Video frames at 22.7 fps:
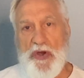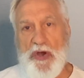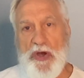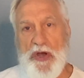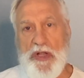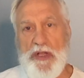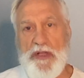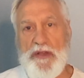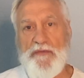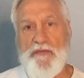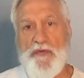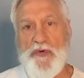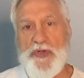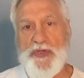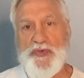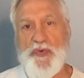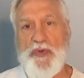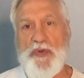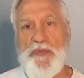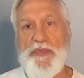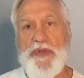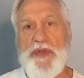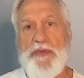all of which
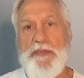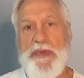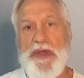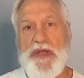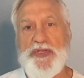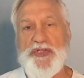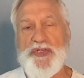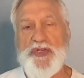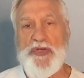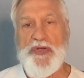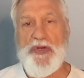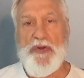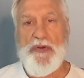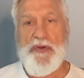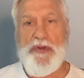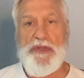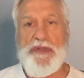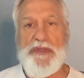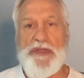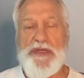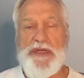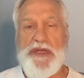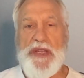will be mentioned
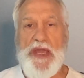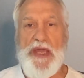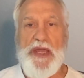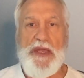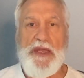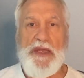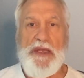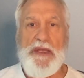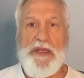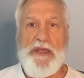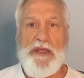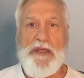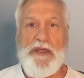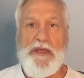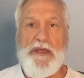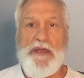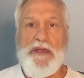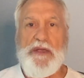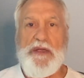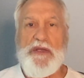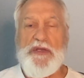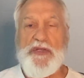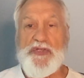during the day.
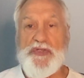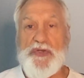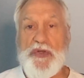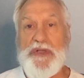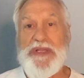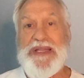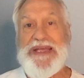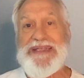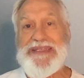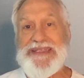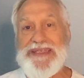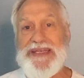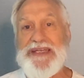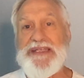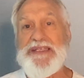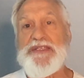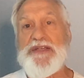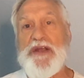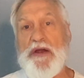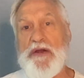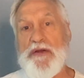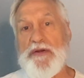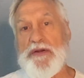So let's get
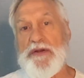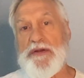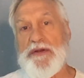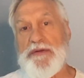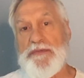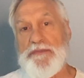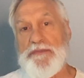started.